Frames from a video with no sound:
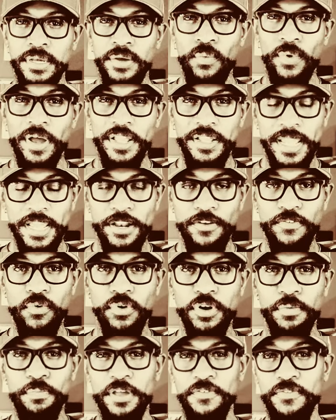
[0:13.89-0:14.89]
why you can't
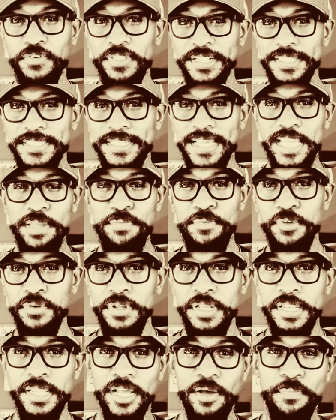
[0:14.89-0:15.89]
afford to pay for the team you
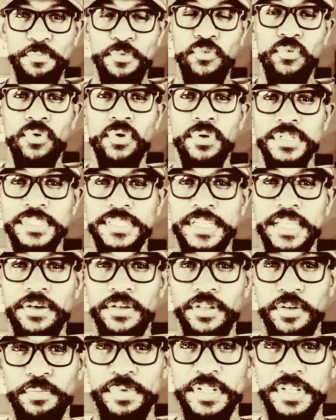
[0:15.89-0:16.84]
need to help you grow and scale your